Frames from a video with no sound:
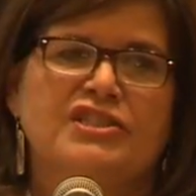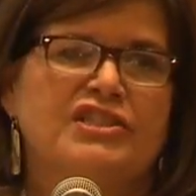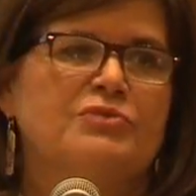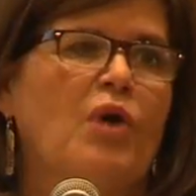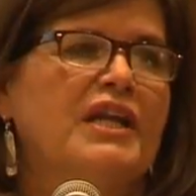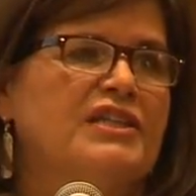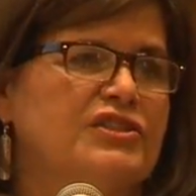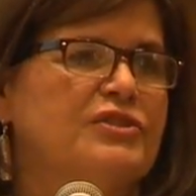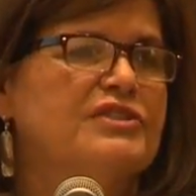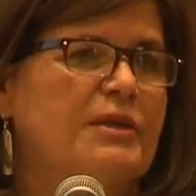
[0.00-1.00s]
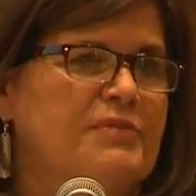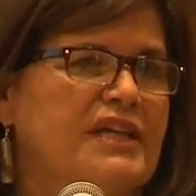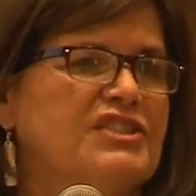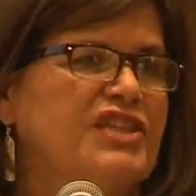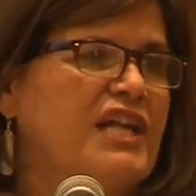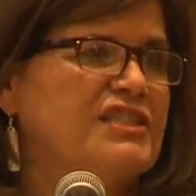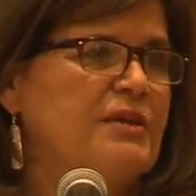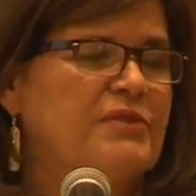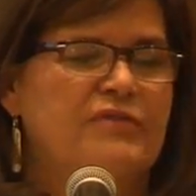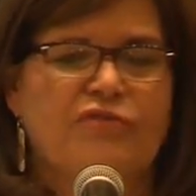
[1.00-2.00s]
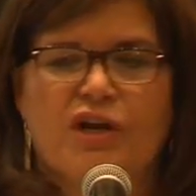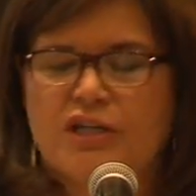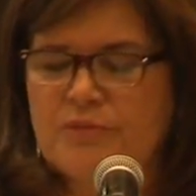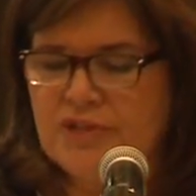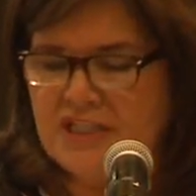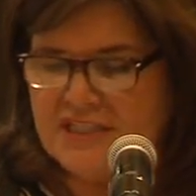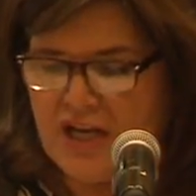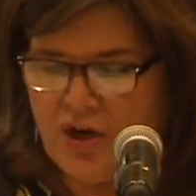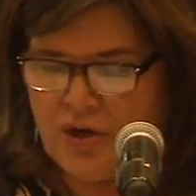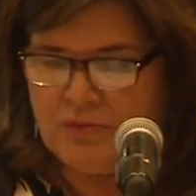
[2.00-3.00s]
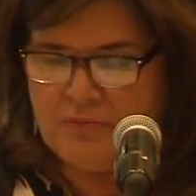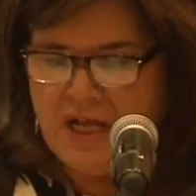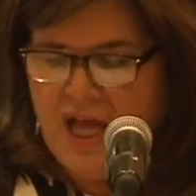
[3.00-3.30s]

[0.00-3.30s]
just wanting to do something and change something for our communities at home.